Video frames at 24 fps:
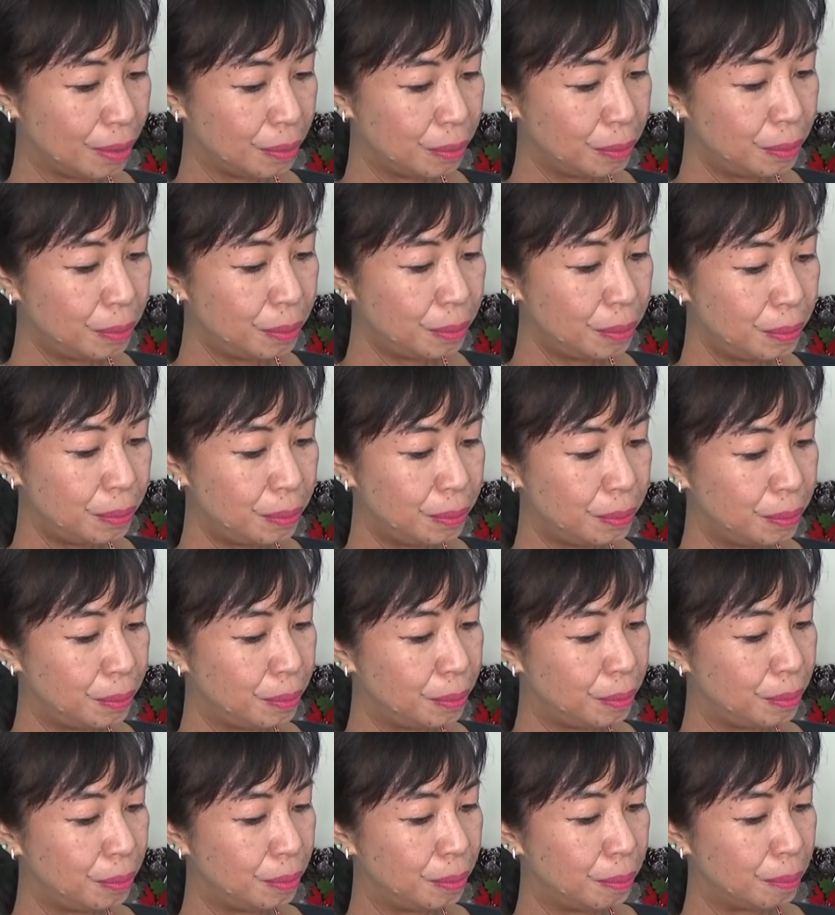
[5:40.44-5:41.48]
Ooh,
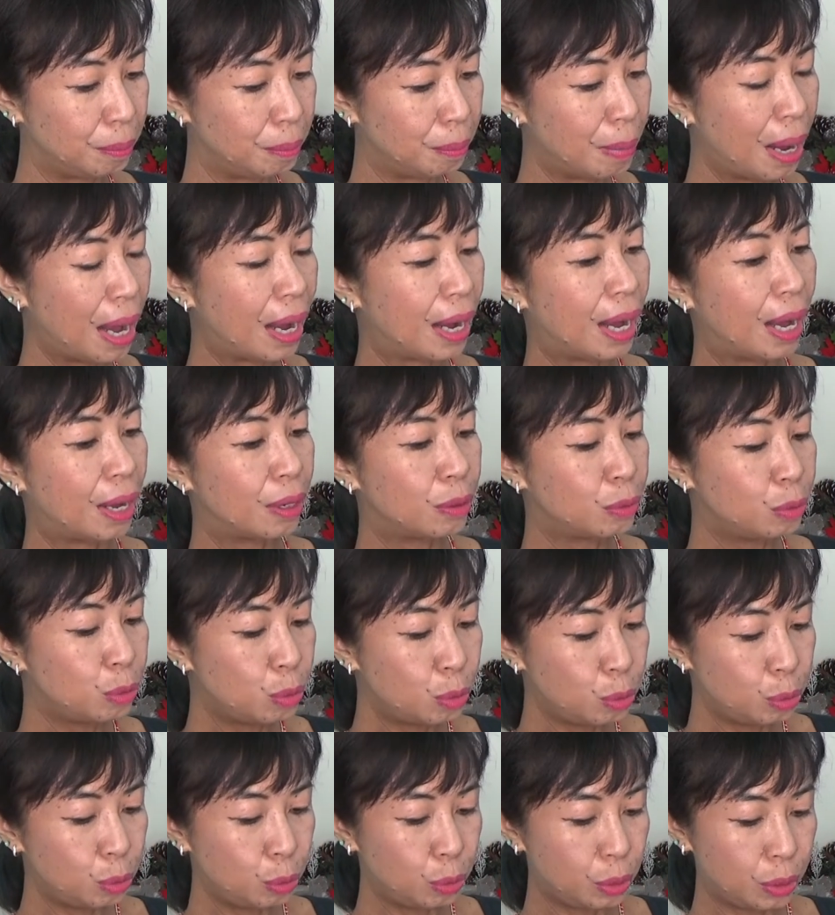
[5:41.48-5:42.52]
marker.
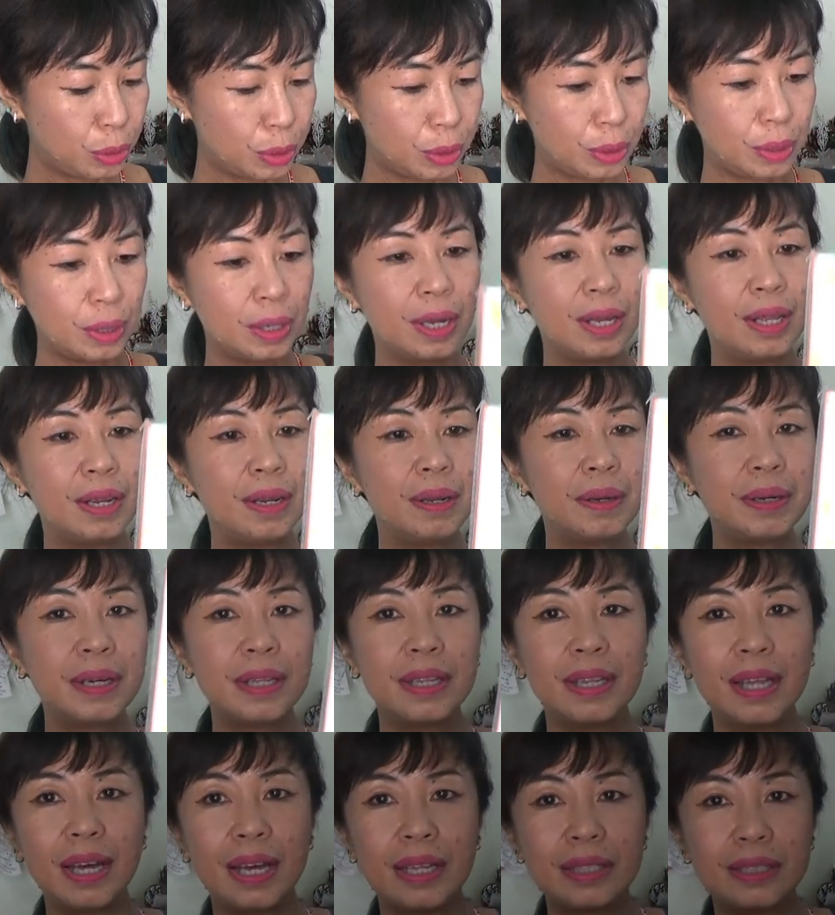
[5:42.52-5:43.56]
Ooh, look at
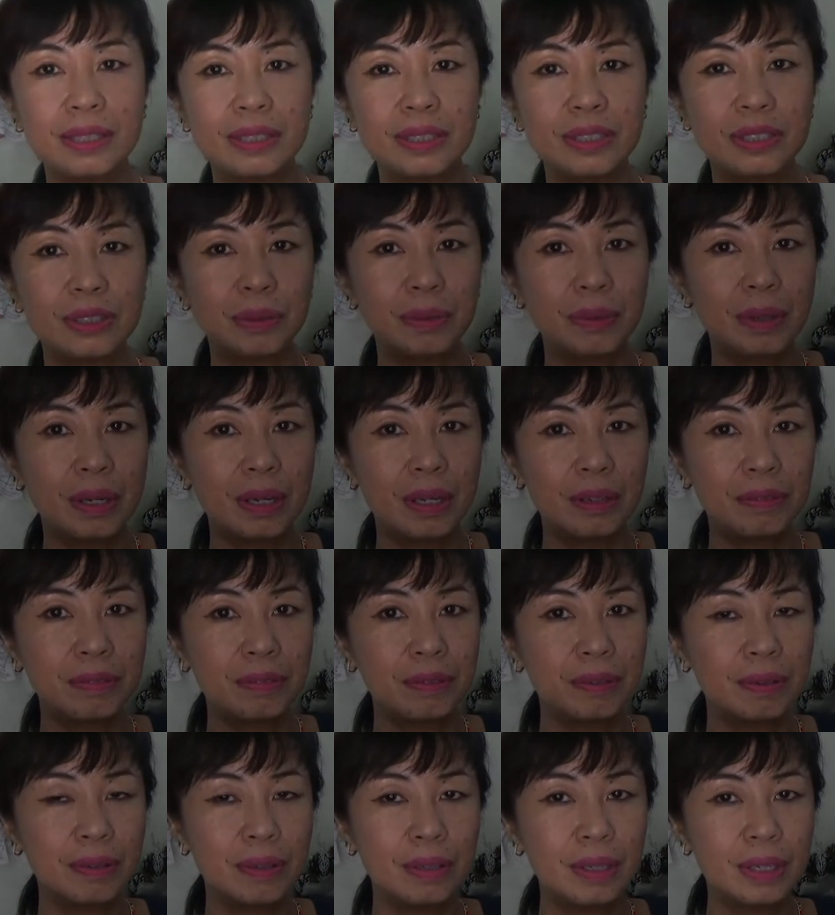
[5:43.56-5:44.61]
that, it's so
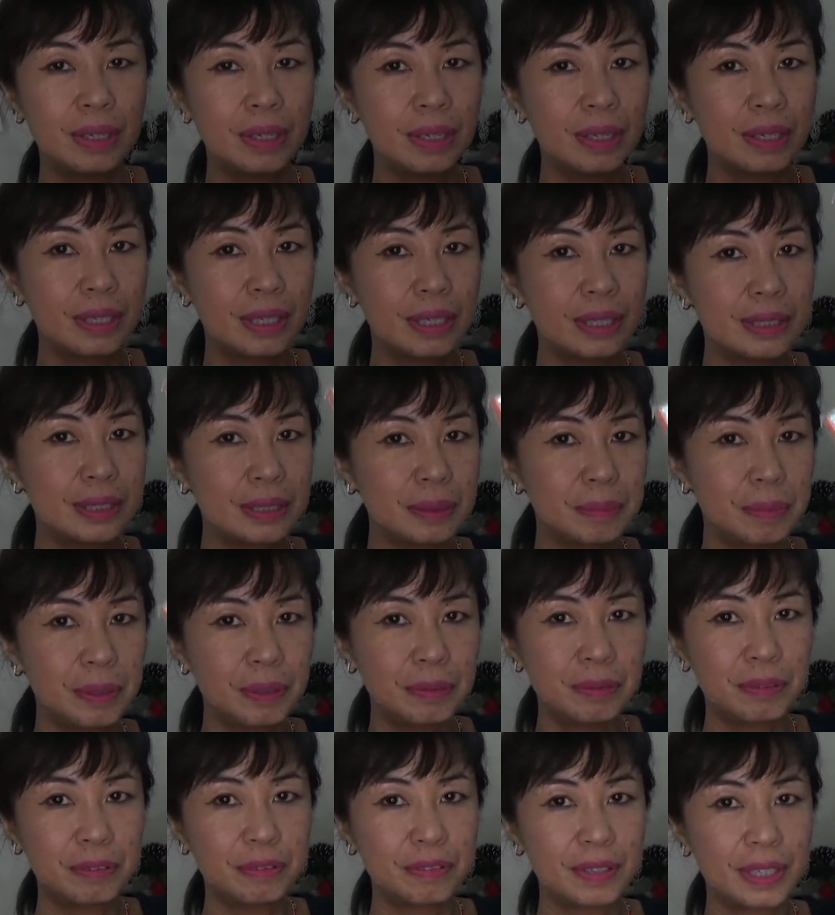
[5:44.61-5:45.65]
colorful. It's a bit
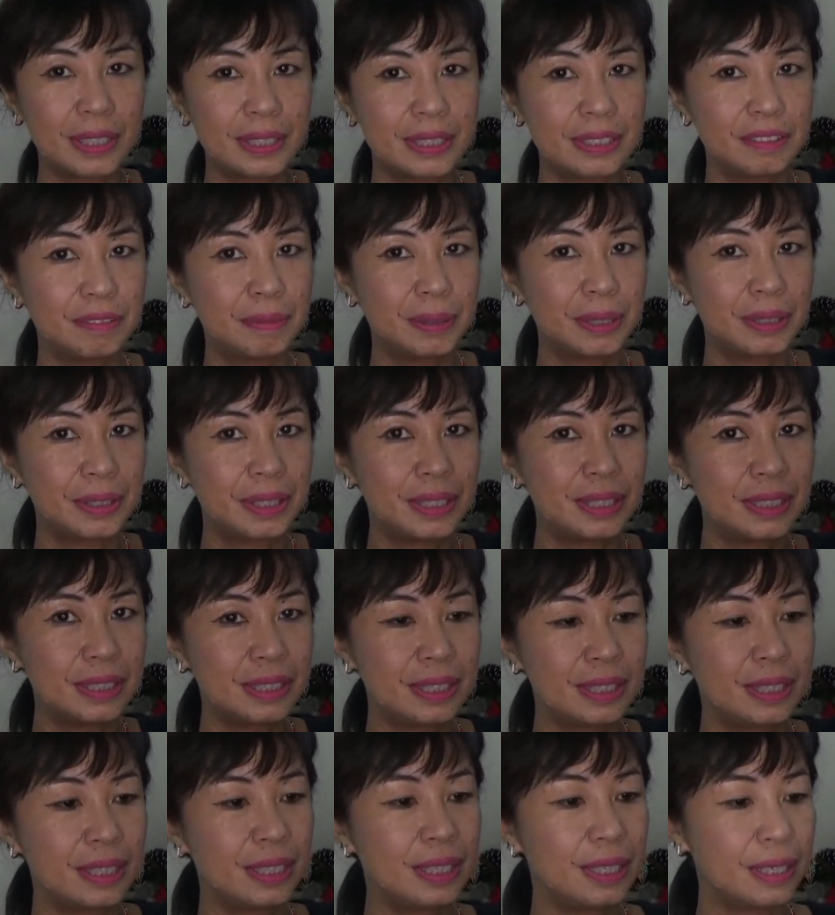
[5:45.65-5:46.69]
reflective, but you can
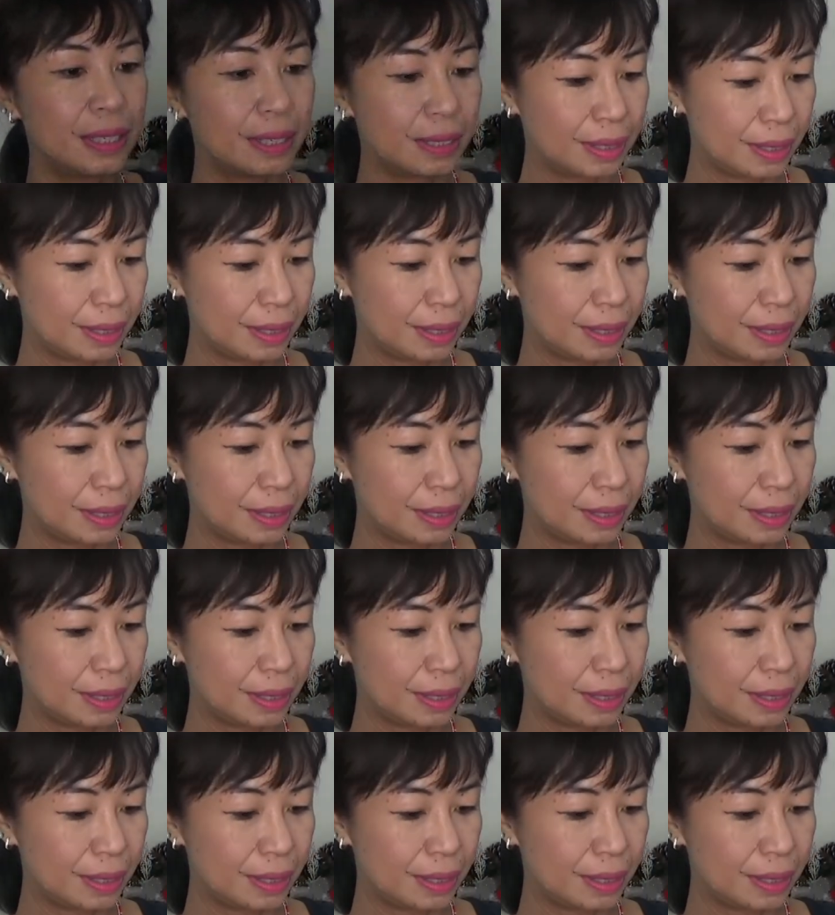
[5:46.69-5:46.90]
see it.